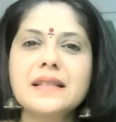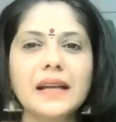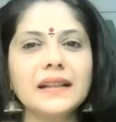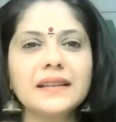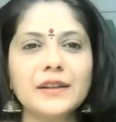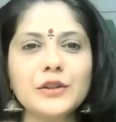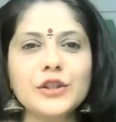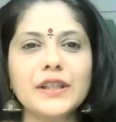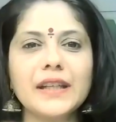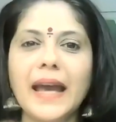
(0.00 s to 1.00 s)
Salil,
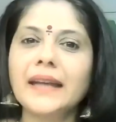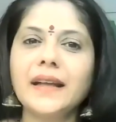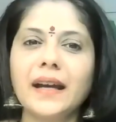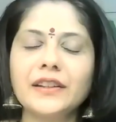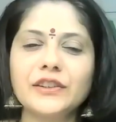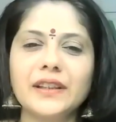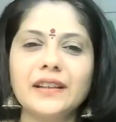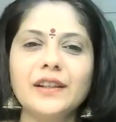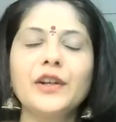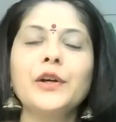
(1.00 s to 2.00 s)
Tanushree, and
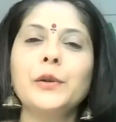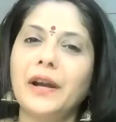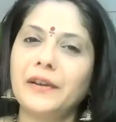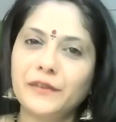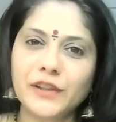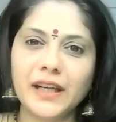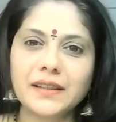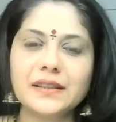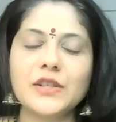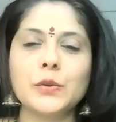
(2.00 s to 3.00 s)
Gayatri, who have
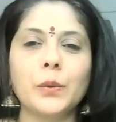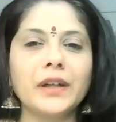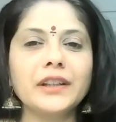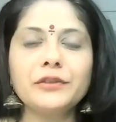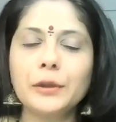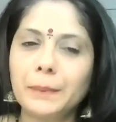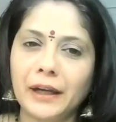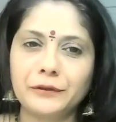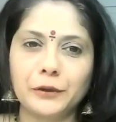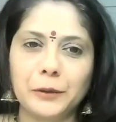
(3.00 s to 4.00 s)
created this wonderful
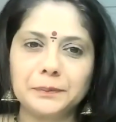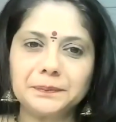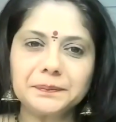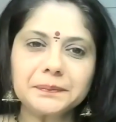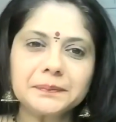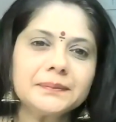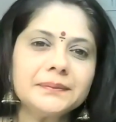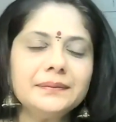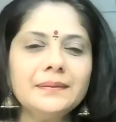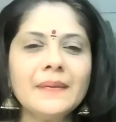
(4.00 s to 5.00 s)
platform.
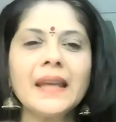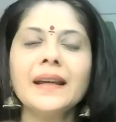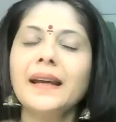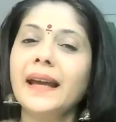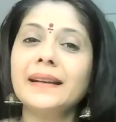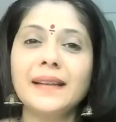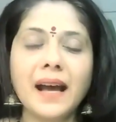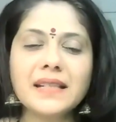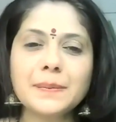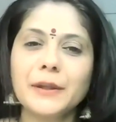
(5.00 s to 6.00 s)
And last